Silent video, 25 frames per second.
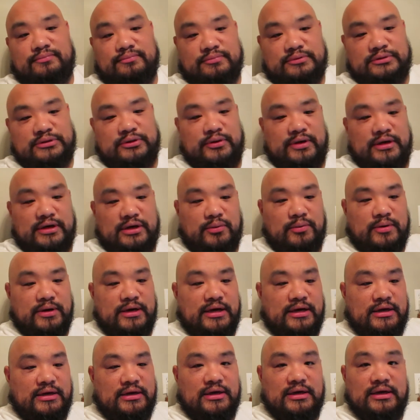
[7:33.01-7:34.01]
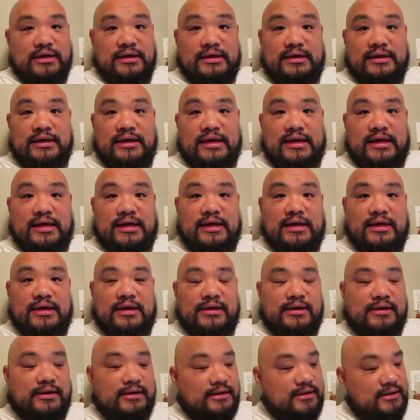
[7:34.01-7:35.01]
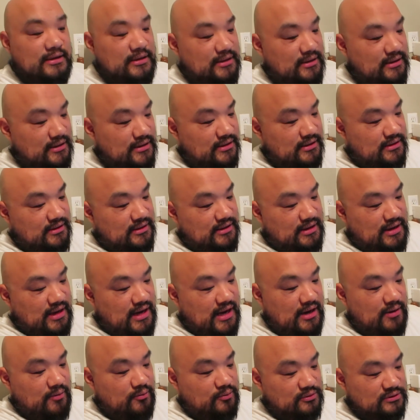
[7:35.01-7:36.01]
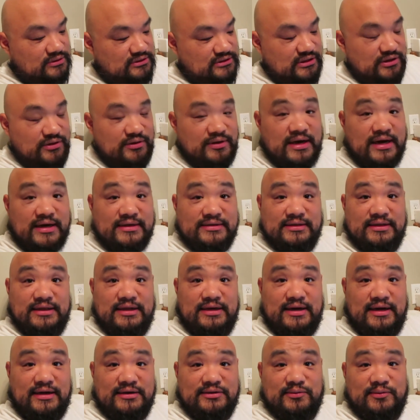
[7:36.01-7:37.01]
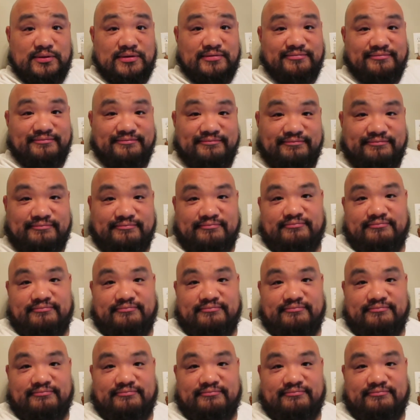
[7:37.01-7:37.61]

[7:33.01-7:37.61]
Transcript: So anyway, uh, I will see you guys in the next one.